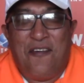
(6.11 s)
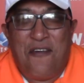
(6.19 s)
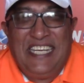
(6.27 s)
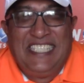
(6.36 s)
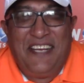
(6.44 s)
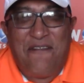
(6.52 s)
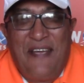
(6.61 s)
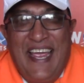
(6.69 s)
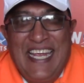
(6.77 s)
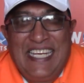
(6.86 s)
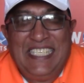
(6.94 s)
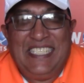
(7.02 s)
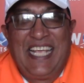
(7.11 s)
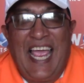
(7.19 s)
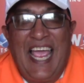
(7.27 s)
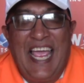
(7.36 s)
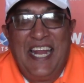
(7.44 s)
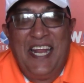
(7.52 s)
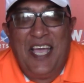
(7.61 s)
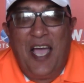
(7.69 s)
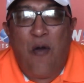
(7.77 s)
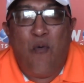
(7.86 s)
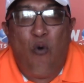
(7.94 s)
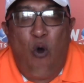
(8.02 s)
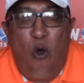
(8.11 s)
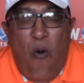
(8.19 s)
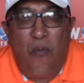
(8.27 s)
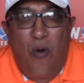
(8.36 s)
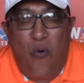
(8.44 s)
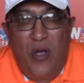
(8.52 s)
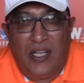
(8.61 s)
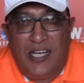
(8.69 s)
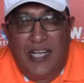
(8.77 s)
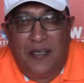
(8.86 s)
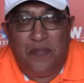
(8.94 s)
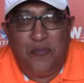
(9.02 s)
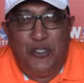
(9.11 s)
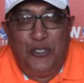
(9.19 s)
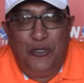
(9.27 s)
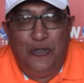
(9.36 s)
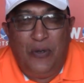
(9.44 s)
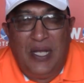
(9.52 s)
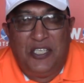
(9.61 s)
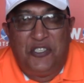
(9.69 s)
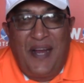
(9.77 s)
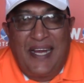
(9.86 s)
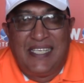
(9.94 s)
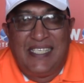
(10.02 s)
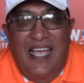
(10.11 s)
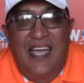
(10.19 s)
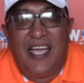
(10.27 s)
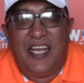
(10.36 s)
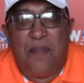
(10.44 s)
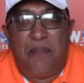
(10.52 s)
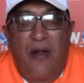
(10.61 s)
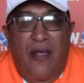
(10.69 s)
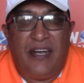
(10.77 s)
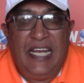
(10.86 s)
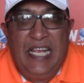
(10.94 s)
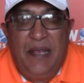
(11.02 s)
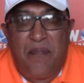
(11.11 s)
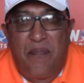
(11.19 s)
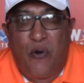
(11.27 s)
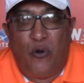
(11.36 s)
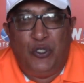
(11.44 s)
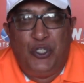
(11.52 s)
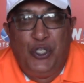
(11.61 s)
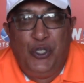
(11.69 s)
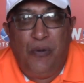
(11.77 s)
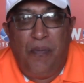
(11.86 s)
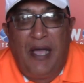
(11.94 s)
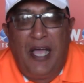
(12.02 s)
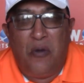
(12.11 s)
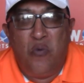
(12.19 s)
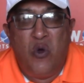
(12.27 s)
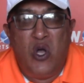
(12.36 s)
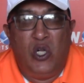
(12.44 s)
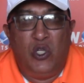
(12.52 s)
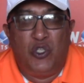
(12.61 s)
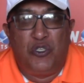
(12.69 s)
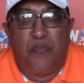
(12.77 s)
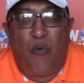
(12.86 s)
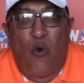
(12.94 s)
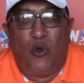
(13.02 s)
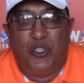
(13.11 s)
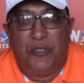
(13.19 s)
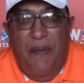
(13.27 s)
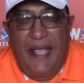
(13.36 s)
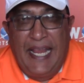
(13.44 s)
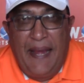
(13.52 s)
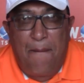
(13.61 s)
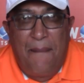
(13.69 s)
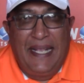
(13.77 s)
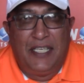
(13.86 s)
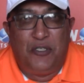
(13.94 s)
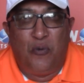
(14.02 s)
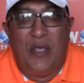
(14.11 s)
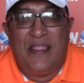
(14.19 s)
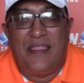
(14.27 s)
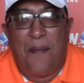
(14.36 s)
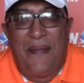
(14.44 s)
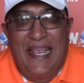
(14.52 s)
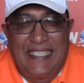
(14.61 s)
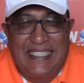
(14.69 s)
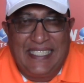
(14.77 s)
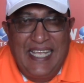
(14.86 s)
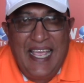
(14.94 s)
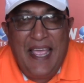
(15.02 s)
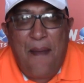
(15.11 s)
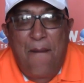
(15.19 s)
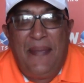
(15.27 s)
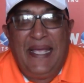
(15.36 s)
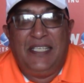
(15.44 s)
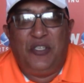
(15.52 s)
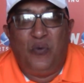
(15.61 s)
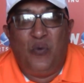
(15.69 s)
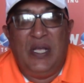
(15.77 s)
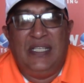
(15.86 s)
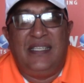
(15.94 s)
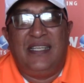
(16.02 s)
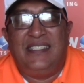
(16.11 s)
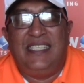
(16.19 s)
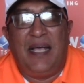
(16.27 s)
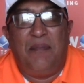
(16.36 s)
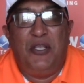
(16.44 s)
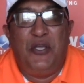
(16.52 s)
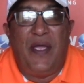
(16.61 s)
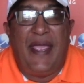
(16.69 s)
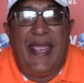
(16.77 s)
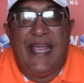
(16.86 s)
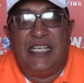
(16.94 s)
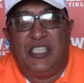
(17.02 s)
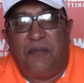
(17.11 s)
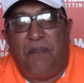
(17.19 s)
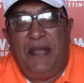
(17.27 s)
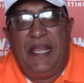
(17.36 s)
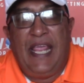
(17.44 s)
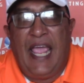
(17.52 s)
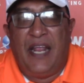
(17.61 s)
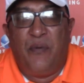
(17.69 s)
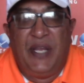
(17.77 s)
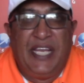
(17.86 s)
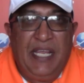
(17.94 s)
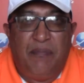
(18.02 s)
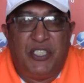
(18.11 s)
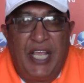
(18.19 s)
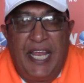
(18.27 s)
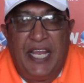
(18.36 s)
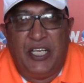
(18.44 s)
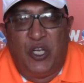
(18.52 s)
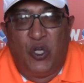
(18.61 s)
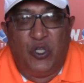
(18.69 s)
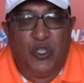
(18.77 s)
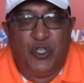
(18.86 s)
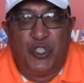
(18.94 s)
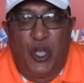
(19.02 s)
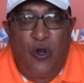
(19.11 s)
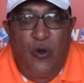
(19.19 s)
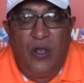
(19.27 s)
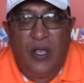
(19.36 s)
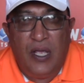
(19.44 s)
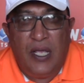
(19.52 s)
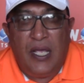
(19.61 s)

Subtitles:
Hello racing fans, and a warm welcome to Trackside, proudly brought to you by World Sports Betting. Bet with the best, bet with WSB, and we keep saying it on the show